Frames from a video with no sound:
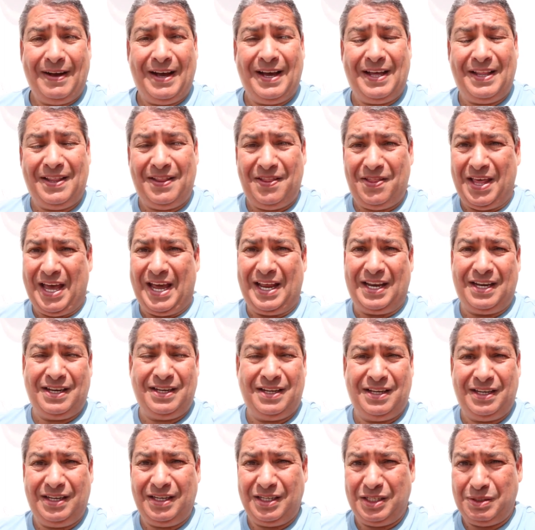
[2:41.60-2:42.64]
And that
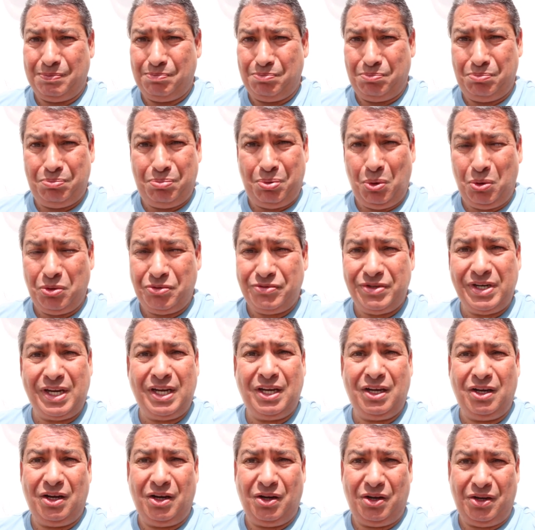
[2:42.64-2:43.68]
is
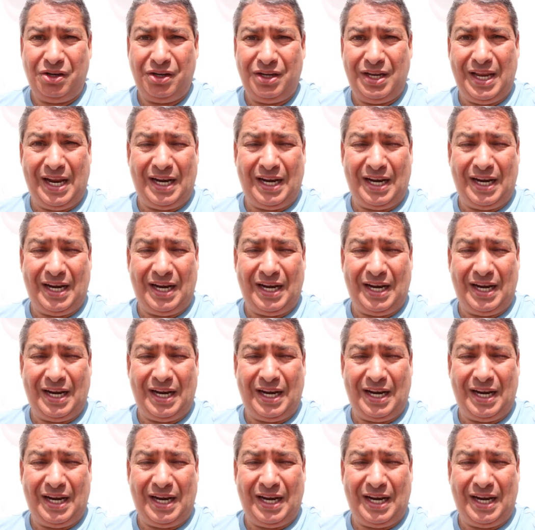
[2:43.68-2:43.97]
bordering on